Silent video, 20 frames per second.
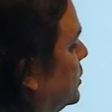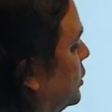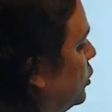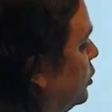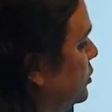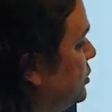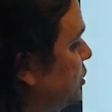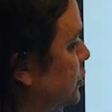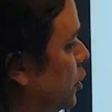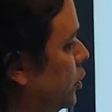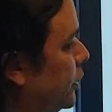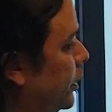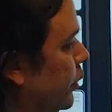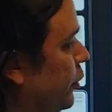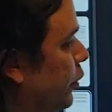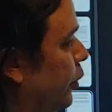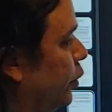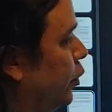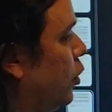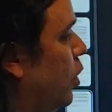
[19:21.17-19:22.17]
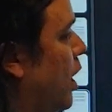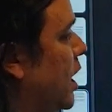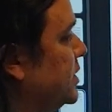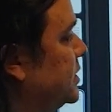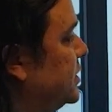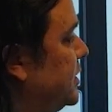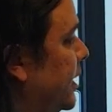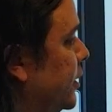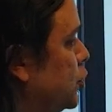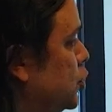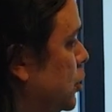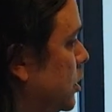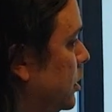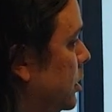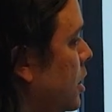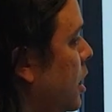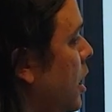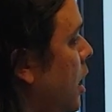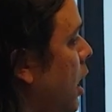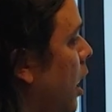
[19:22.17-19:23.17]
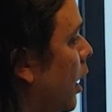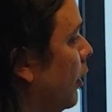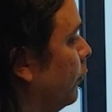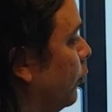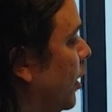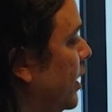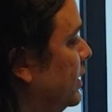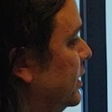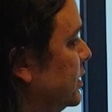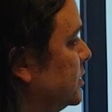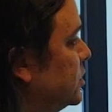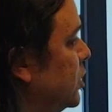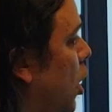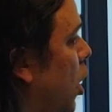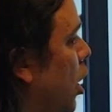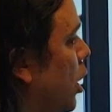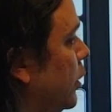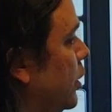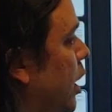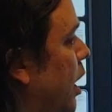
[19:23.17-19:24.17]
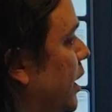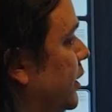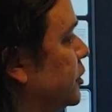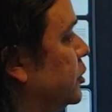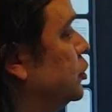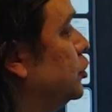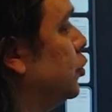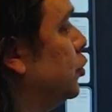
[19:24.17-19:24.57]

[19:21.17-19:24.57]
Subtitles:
a circular cross-section of radius r0.